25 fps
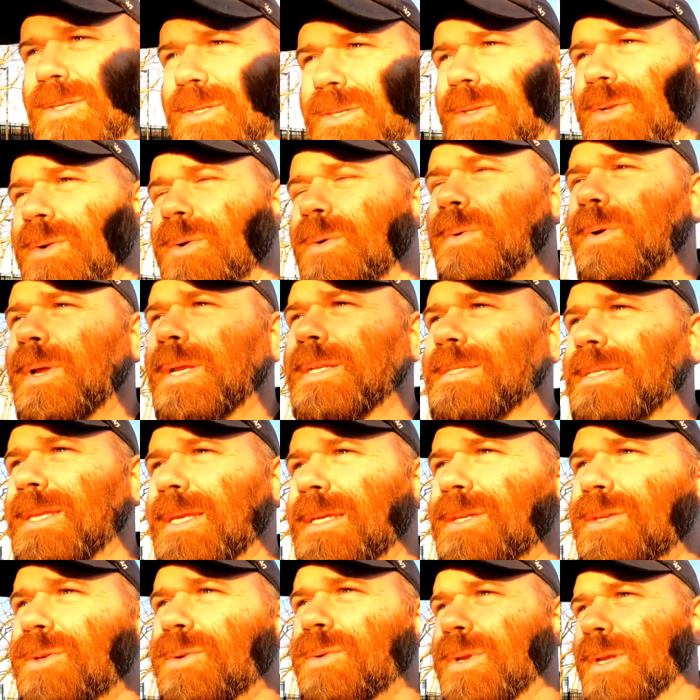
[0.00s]
It's
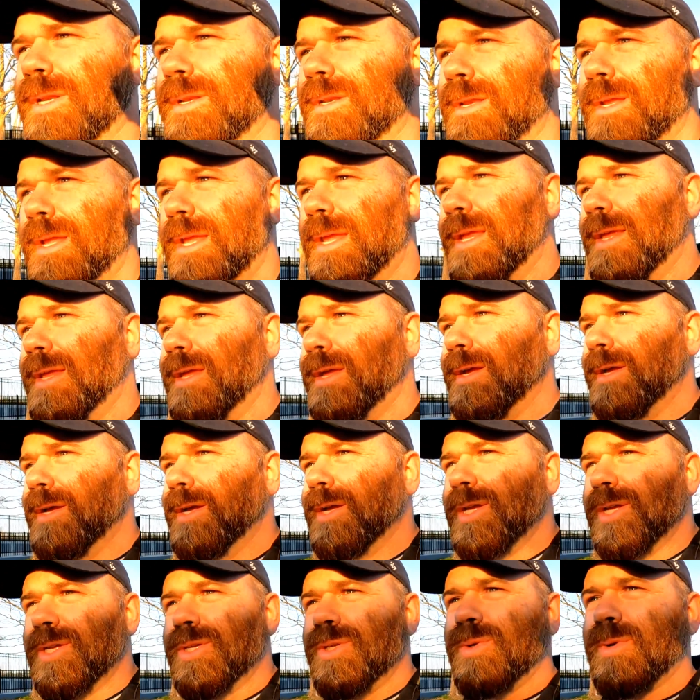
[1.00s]
like you can
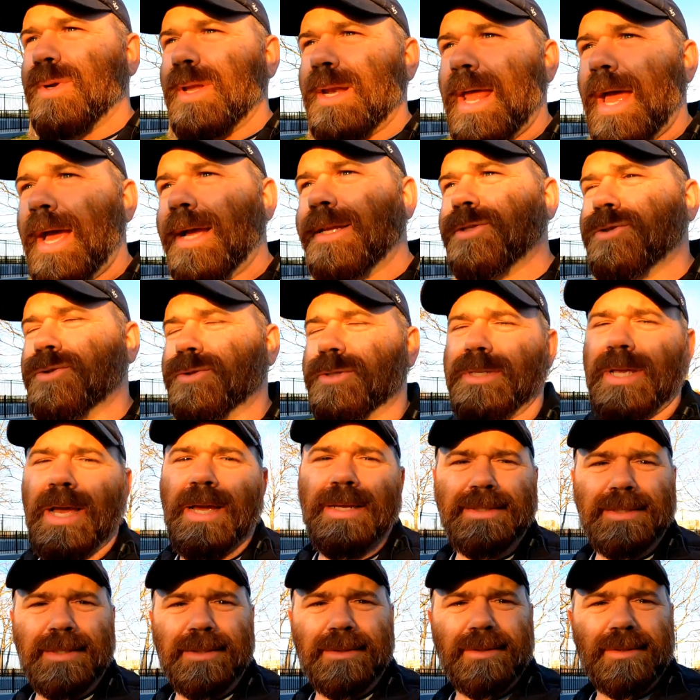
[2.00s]

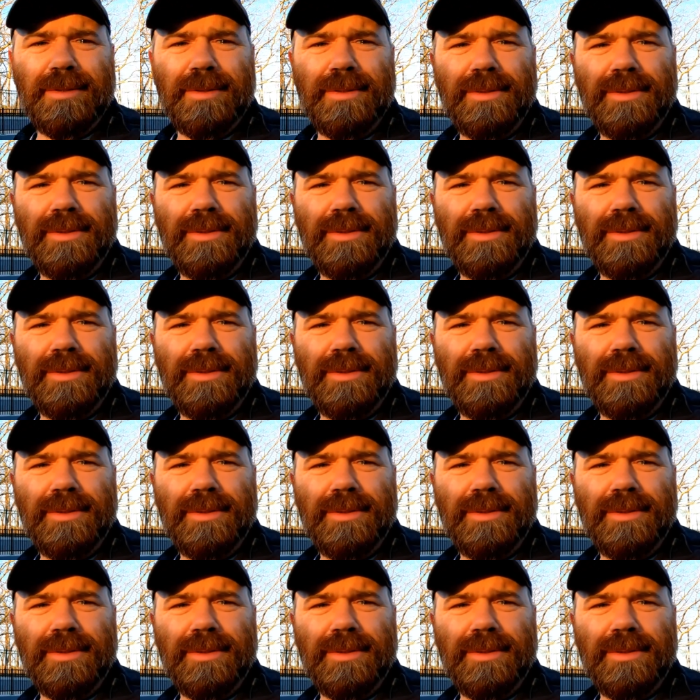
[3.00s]
exercise it.